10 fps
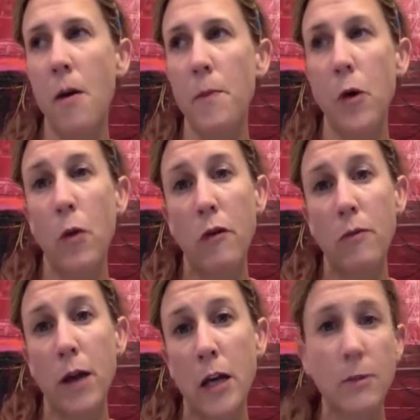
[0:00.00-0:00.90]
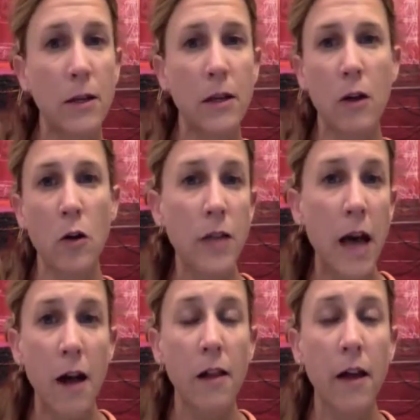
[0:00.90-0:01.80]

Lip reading: away with my husband in a hotel.